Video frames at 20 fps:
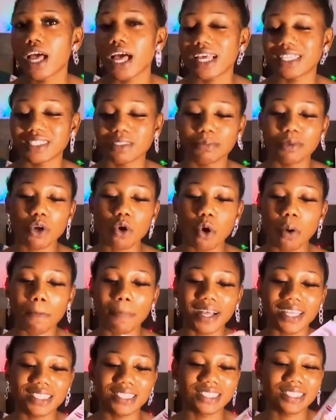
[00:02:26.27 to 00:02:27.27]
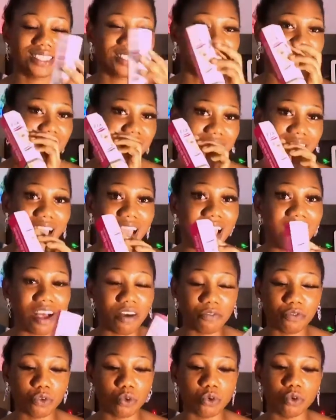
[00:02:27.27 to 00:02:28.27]
as a makeup artist.
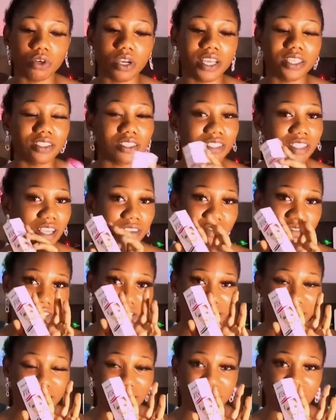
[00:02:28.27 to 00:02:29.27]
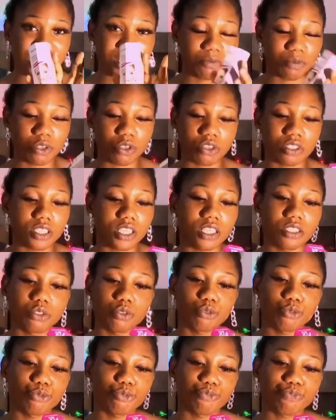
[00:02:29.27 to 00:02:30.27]
I just have to get this because I
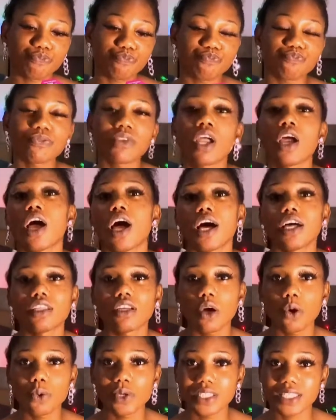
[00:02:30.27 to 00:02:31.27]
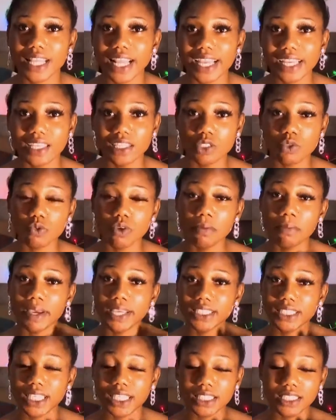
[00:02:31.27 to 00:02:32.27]
don't always like it when
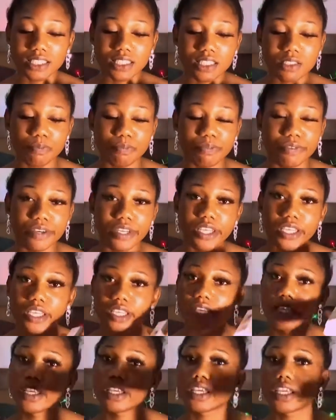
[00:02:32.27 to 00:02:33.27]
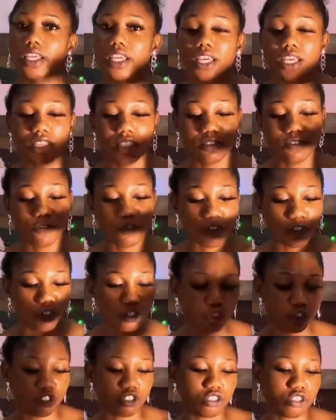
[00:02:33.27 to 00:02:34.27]
my setting spray gets
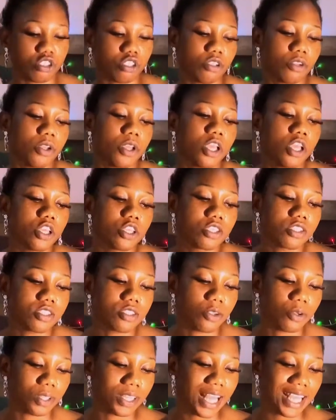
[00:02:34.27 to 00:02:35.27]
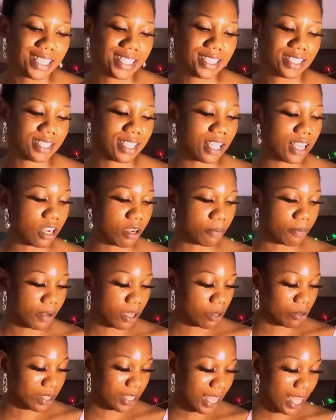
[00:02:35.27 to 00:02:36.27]
finished. So that is that
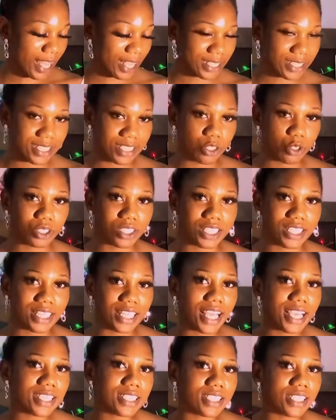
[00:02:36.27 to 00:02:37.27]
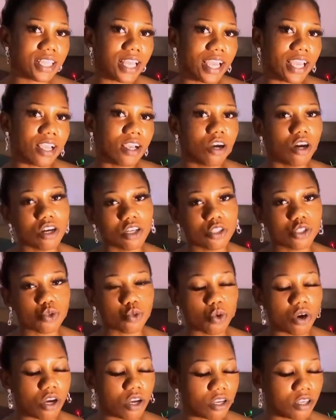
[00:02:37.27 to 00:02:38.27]
about that. So the next thing I got
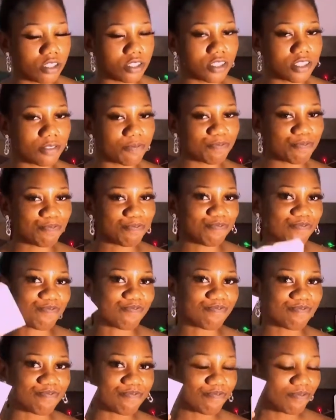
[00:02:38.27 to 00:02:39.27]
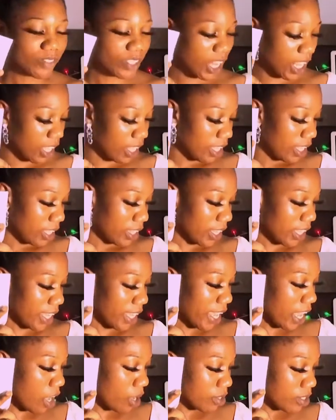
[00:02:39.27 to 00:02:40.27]
was the
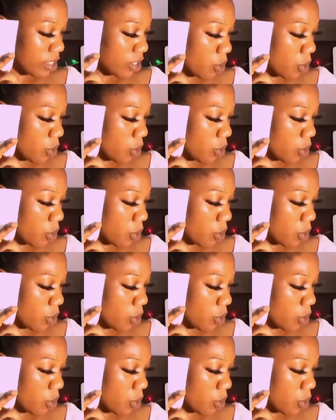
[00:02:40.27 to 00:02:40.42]
Girlz